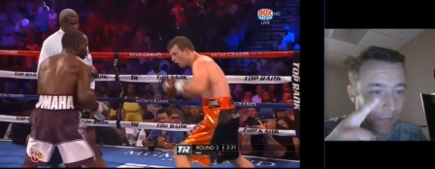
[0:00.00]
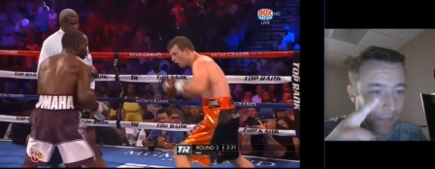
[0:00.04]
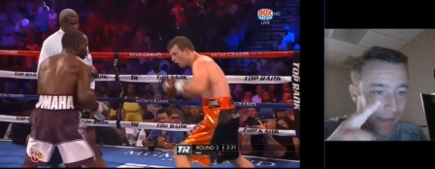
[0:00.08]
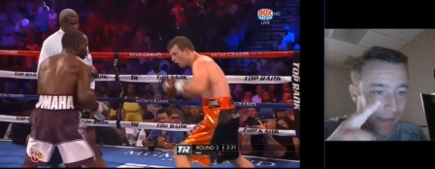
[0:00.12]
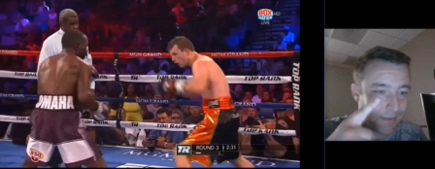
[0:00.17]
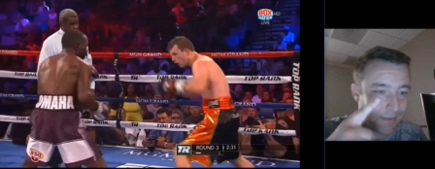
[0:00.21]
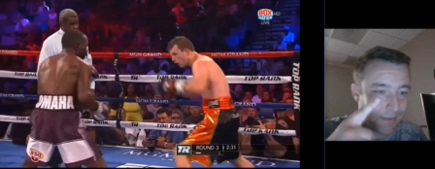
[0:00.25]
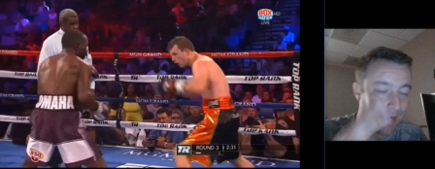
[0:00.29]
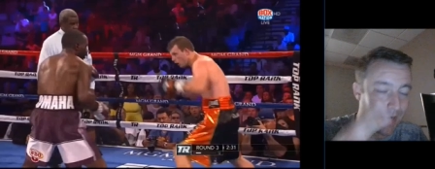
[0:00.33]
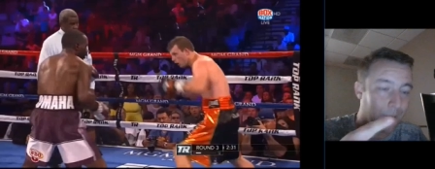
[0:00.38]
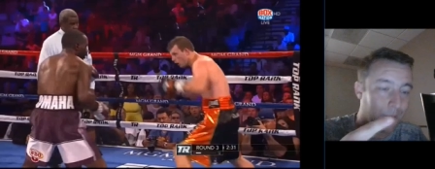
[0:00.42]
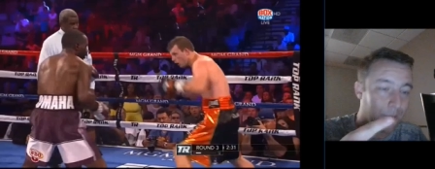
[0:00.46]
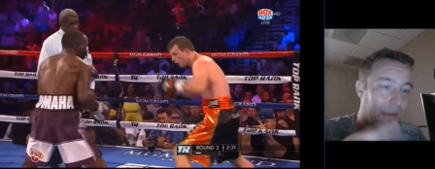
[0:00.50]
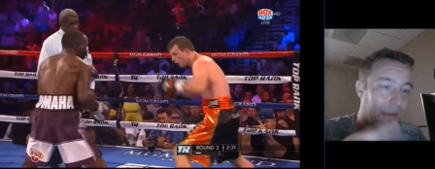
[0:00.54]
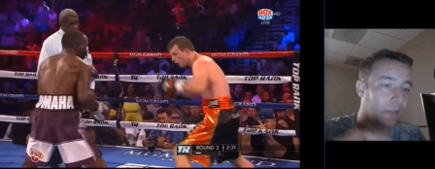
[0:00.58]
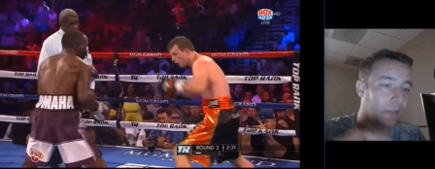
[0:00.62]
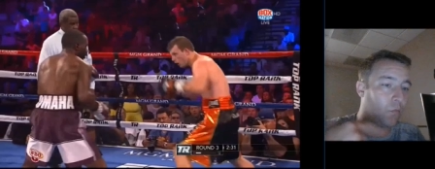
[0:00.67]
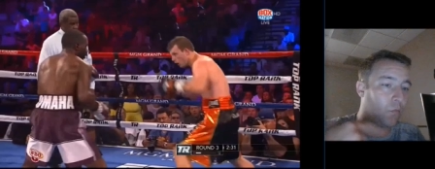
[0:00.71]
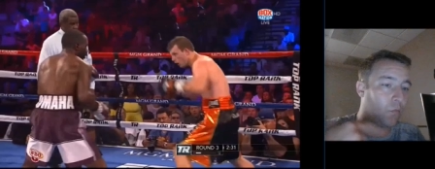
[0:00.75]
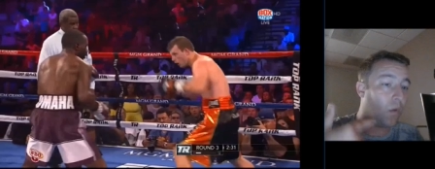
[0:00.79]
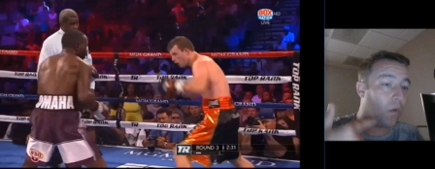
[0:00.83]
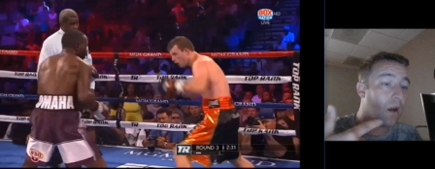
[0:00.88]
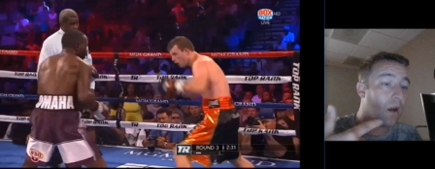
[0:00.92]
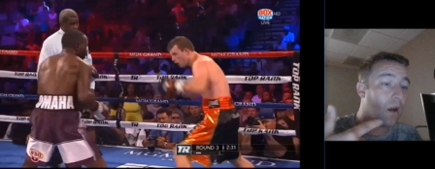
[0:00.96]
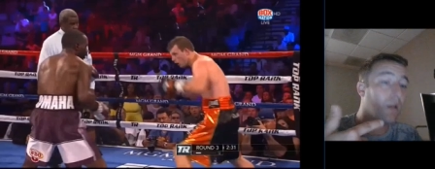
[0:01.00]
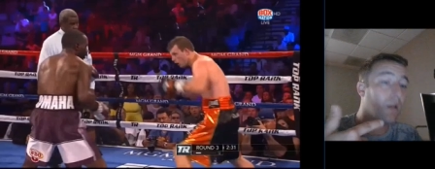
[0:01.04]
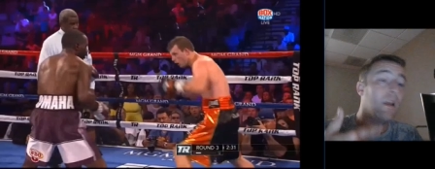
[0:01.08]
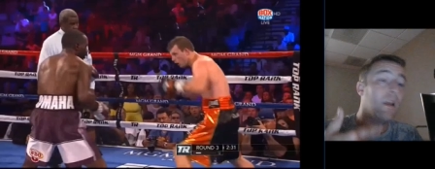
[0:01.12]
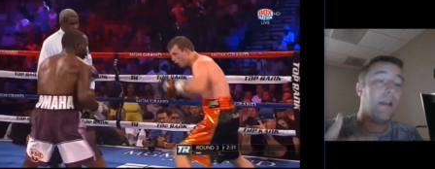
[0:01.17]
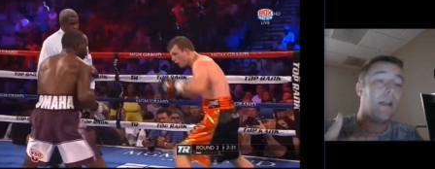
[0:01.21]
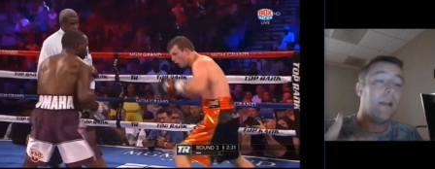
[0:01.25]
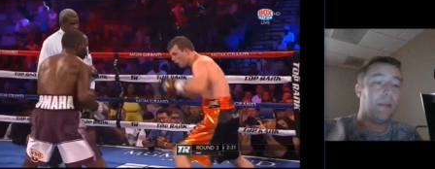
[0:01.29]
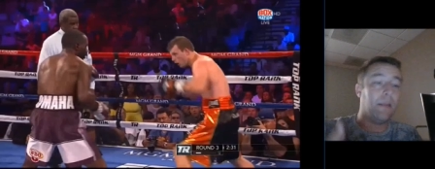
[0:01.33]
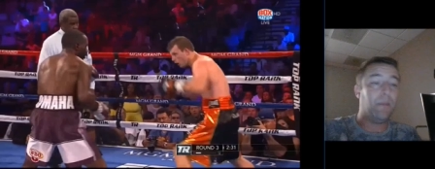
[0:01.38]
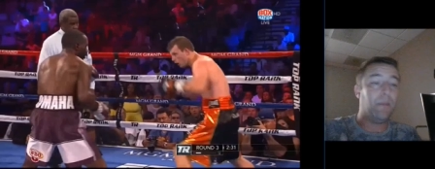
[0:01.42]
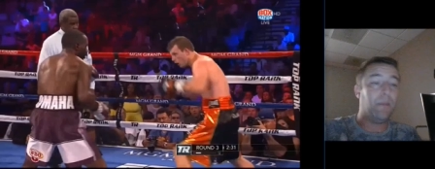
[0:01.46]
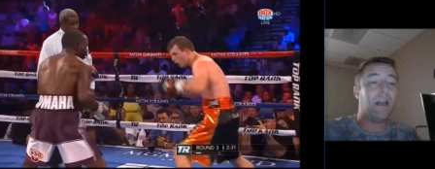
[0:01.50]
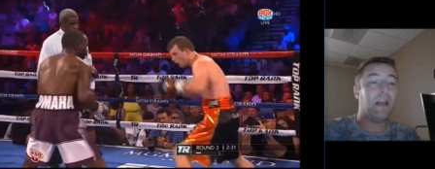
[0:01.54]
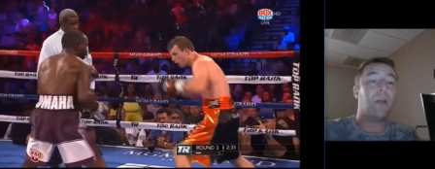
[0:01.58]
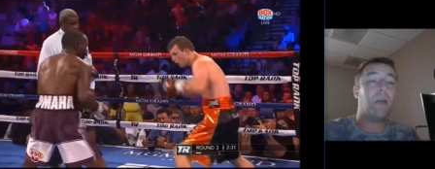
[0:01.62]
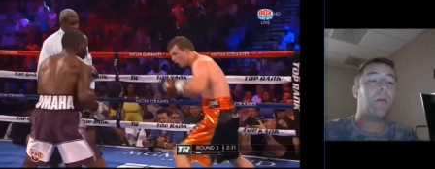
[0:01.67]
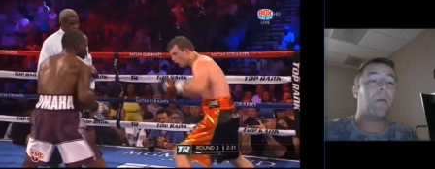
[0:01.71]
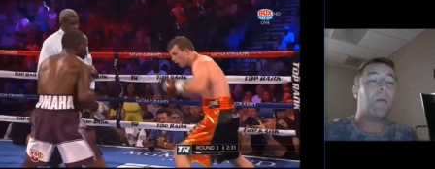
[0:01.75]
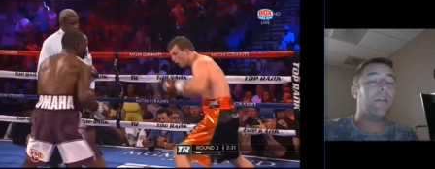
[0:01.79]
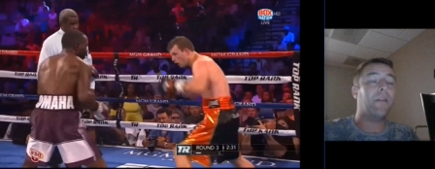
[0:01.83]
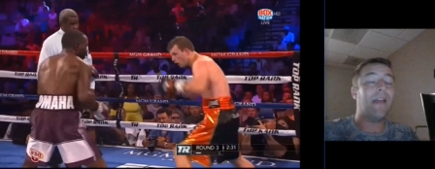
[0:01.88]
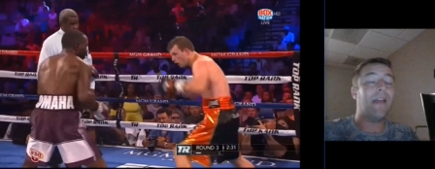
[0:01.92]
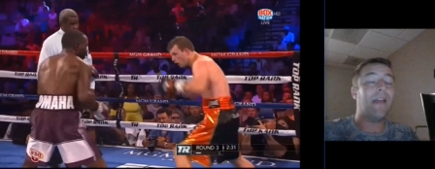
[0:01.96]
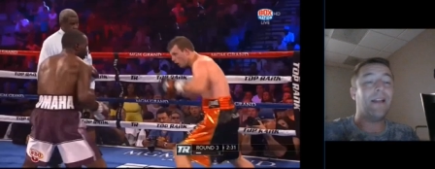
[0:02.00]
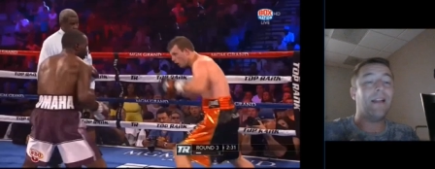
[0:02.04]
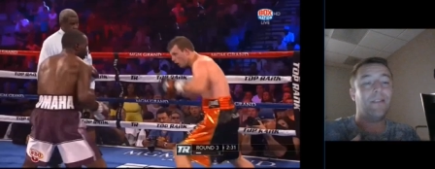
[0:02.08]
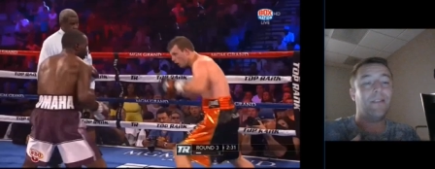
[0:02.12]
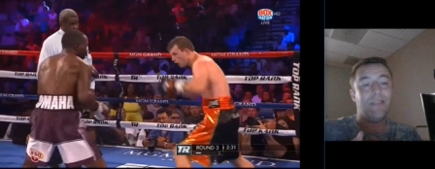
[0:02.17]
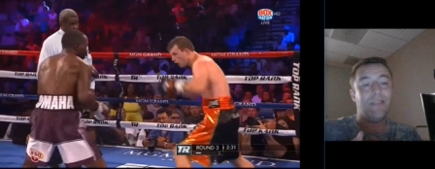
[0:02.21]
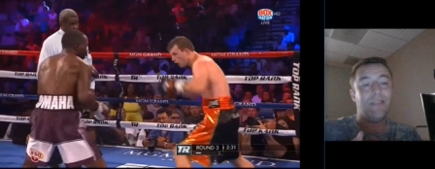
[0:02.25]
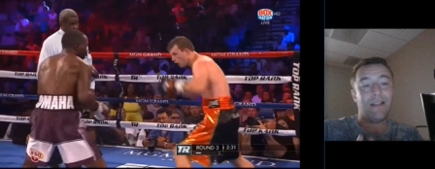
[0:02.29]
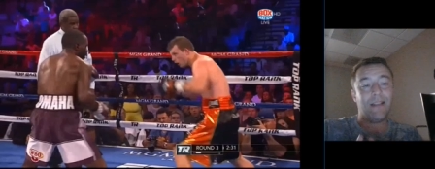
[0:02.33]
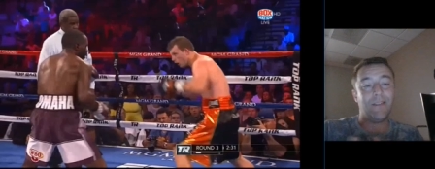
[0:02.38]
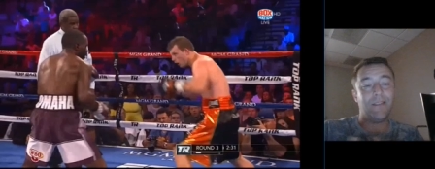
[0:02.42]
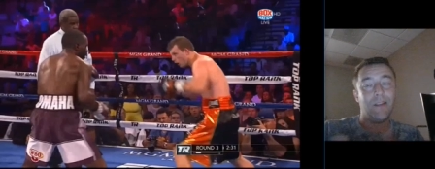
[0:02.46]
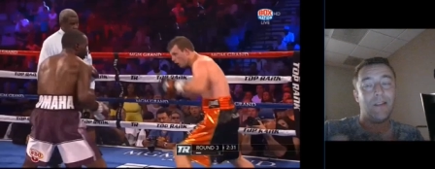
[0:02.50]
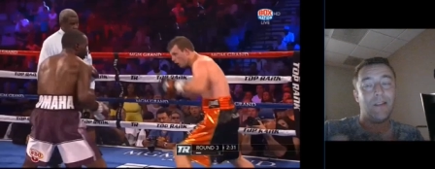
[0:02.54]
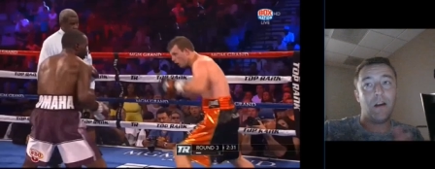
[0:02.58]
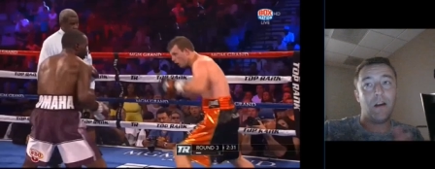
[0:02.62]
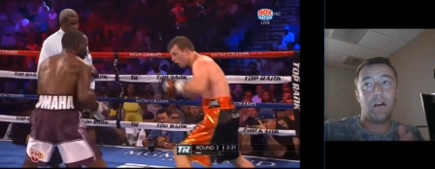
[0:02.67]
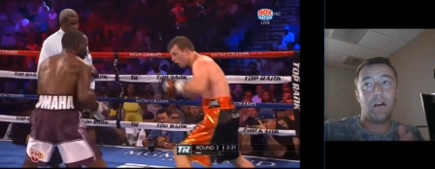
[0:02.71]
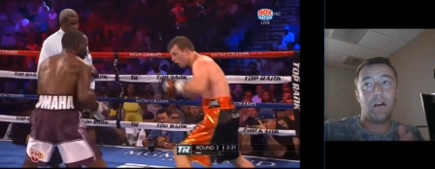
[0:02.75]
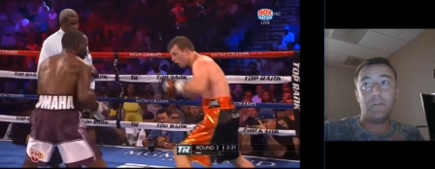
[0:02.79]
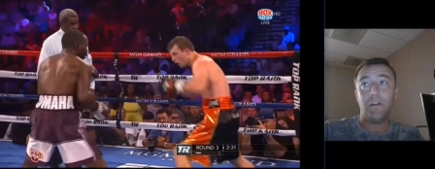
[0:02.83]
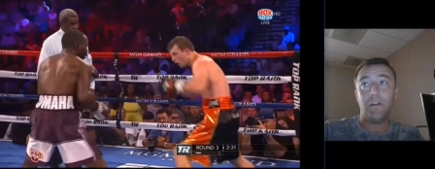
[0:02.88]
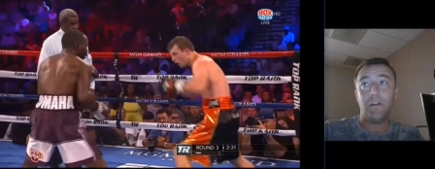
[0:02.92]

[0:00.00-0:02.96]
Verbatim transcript: that timing as well and pick up on that sense of